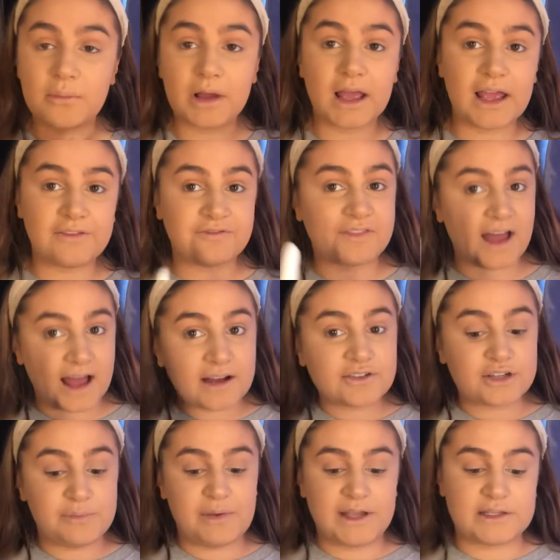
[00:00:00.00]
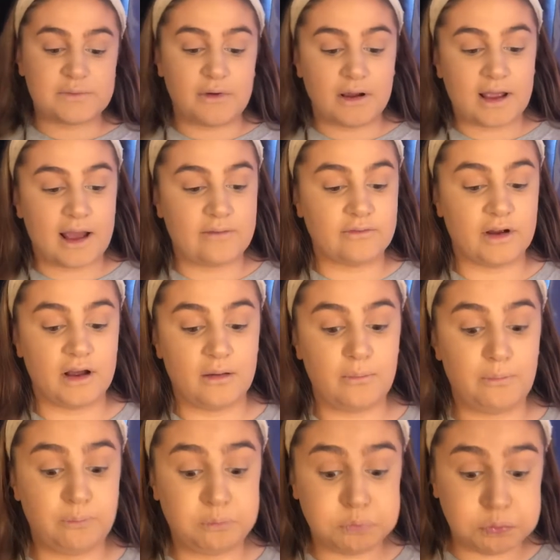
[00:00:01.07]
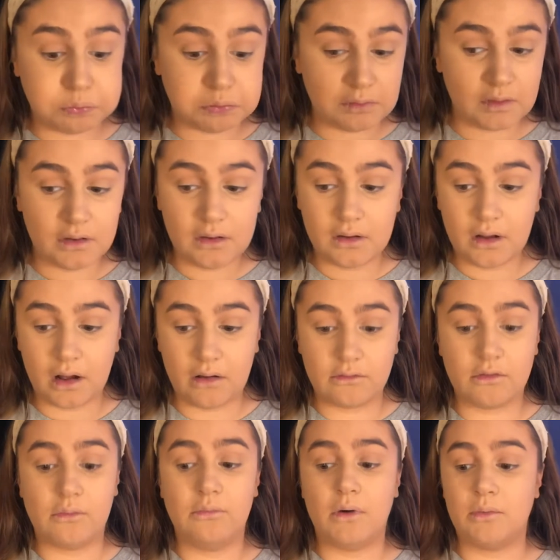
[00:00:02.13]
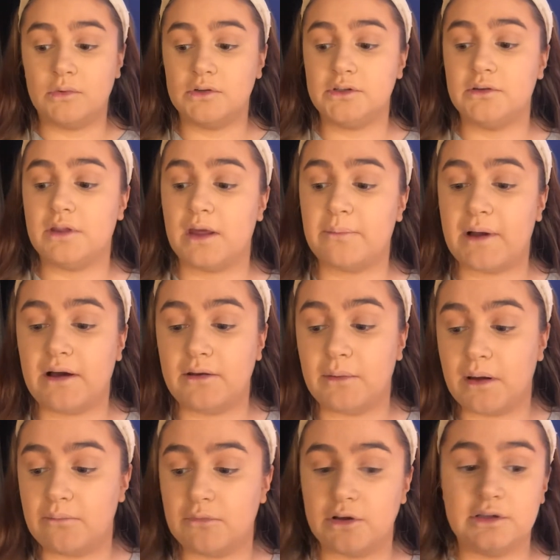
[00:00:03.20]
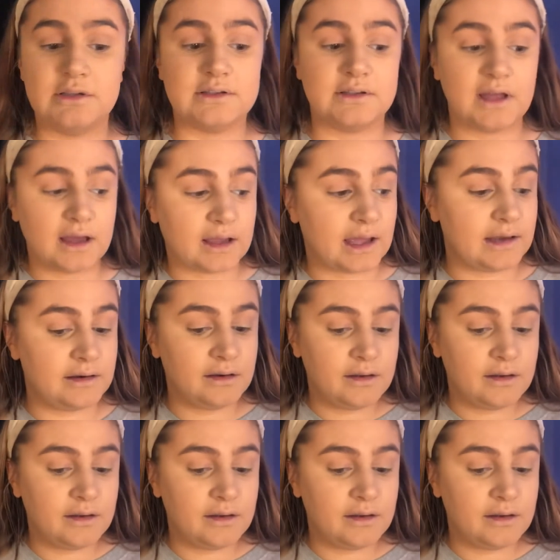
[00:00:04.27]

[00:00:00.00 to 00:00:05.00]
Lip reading: If that actually picked up on camera, I don't know what I'm going to do with that powder, but I'm not using that again.